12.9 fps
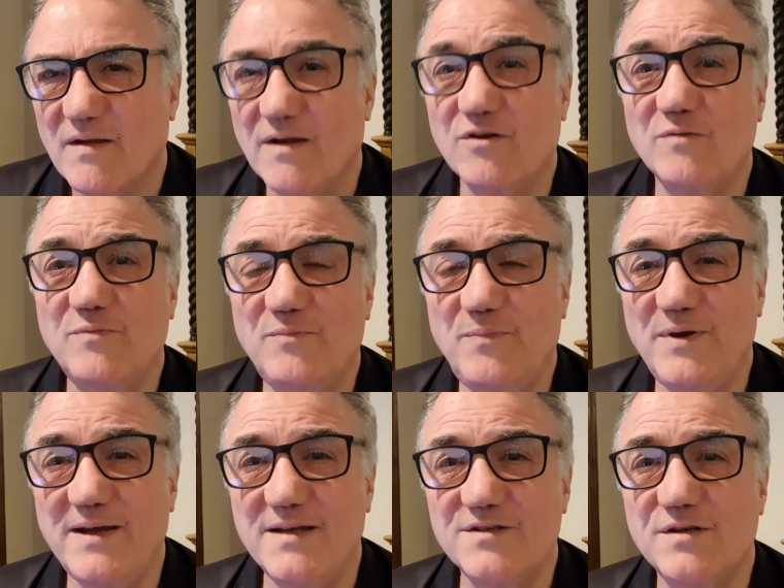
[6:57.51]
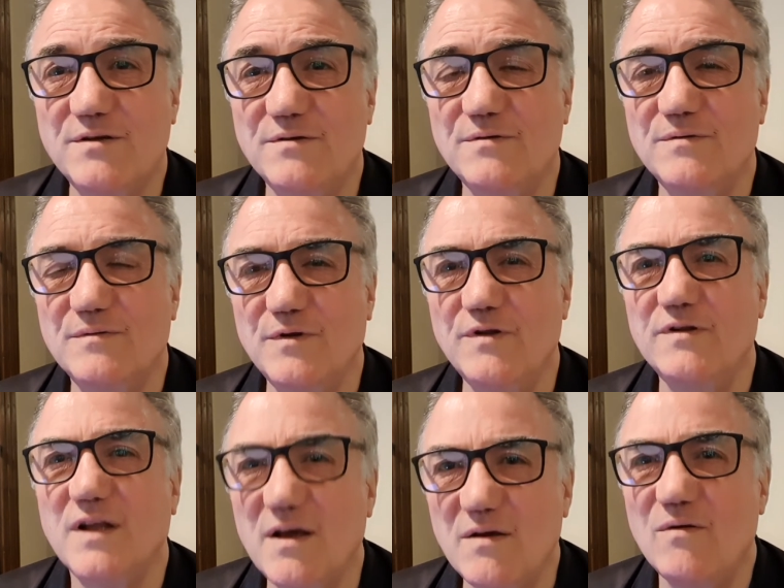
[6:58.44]
who
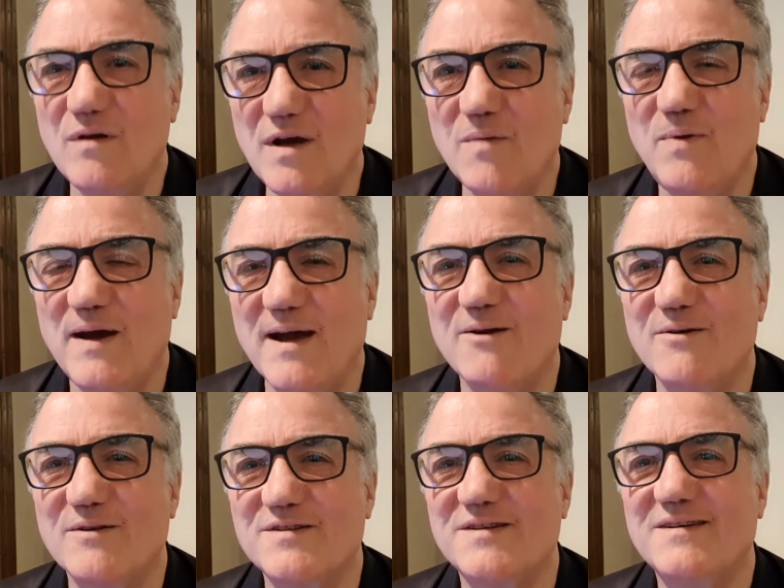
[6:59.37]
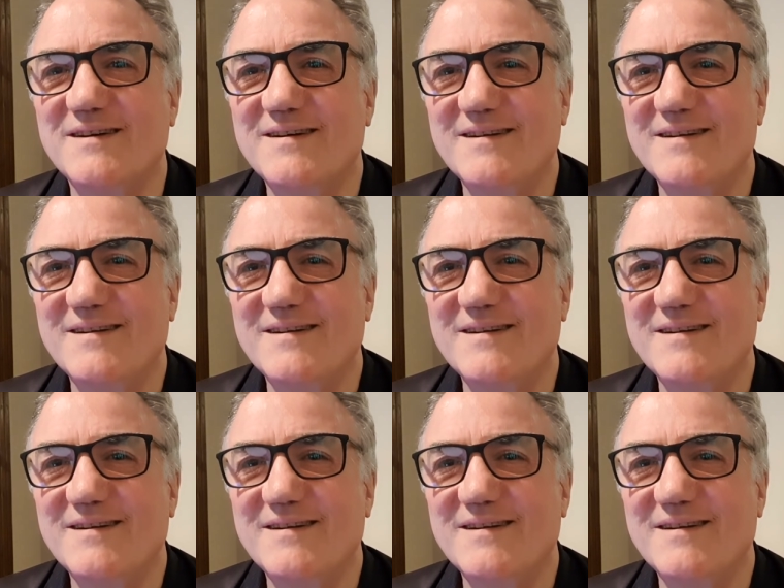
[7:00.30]
know about